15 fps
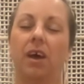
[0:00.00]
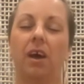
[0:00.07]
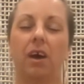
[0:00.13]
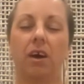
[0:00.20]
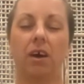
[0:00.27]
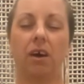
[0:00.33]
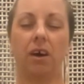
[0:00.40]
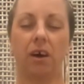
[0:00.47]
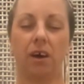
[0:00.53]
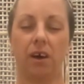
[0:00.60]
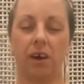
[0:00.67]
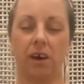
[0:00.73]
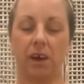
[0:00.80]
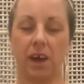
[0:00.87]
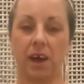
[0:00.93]

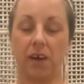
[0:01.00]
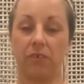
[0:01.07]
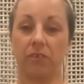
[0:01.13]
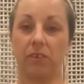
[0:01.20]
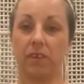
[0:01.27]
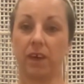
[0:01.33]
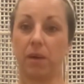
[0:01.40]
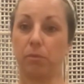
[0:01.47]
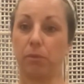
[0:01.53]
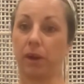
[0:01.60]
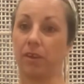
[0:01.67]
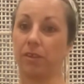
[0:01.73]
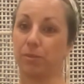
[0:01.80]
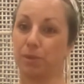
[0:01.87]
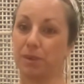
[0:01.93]
after that
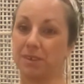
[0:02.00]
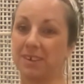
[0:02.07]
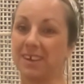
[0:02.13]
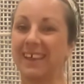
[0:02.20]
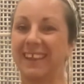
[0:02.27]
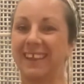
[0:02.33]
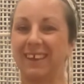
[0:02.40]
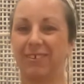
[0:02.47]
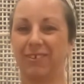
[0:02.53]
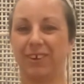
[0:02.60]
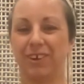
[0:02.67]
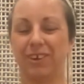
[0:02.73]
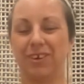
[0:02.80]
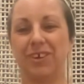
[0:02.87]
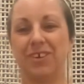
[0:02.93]
breath, particularly if you're
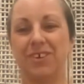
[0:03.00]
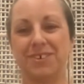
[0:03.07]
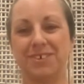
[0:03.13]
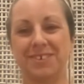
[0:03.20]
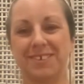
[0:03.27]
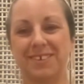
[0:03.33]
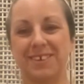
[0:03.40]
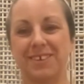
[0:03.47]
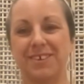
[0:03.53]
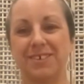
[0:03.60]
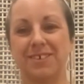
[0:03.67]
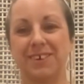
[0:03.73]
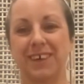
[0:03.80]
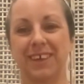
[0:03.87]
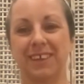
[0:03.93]
not used to
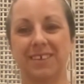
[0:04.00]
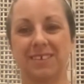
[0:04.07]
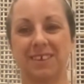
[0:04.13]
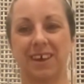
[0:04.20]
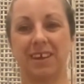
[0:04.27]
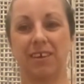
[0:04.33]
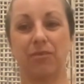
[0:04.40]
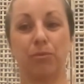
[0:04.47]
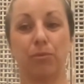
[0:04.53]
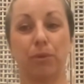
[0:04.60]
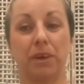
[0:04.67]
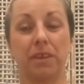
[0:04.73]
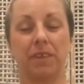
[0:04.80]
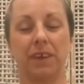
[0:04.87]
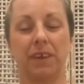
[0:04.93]
doing this kind of
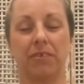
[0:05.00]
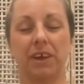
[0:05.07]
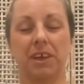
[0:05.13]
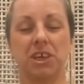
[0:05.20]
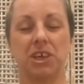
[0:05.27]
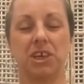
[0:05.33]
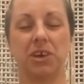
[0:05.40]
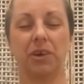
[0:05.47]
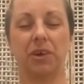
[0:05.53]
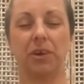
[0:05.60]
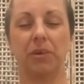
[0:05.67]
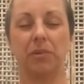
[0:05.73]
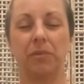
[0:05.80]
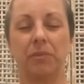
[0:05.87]
breathing ratio.